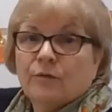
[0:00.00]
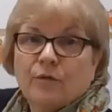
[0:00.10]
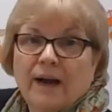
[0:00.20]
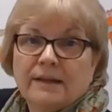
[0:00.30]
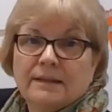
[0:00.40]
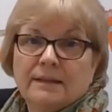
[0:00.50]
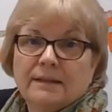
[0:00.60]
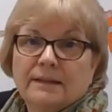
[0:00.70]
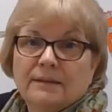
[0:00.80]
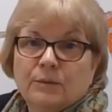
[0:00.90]
thread
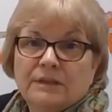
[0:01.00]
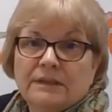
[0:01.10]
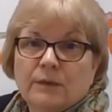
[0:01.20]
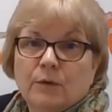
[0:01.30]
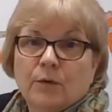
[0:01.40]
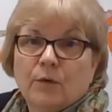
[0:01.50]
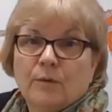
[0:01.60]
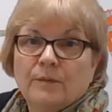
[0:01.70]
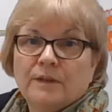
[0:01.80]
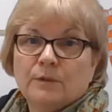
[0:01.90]
with silver
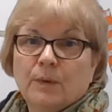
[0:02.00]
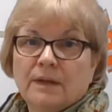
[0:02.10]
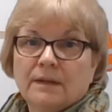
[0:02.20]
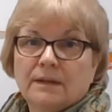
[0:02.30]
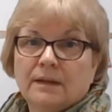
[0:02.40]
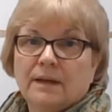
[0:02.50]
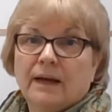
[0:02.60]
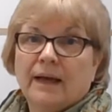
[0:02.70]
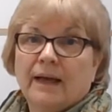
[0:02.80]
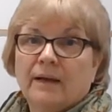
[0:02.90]
on this one.
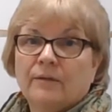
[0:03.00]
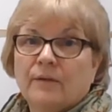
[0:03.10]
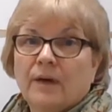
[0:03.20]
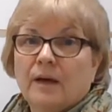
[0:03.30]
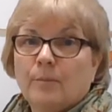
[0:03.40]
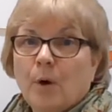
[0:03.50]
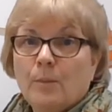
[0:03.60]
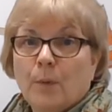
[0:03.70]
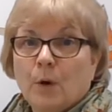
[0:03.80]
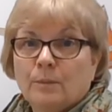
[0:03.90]
I have
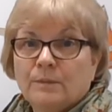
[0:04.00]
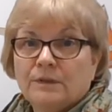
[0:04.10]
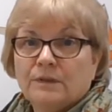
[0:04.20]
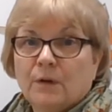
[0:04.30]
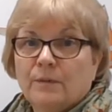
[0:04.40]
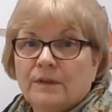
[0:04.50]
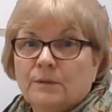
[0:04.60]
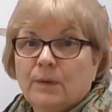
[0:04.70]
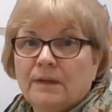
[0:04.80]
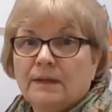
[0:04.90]
pom-poms on
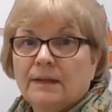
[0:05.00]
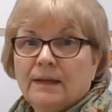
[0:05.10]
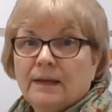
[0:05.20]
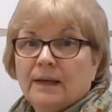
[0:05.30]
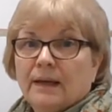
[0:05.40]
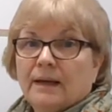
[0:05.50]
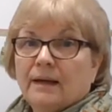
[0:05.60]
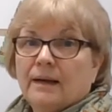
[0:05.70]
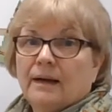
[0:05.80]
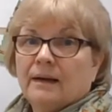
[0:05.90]
this one,
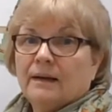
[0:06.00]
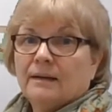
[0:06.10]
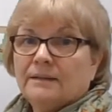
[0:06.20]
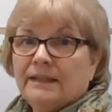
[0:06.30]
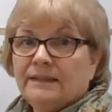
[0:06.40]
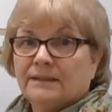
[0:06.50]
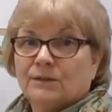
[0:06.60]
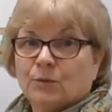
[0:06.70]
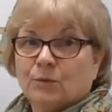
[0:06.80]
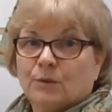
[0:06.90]

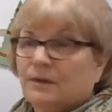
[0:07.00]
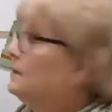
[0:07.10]
tinsel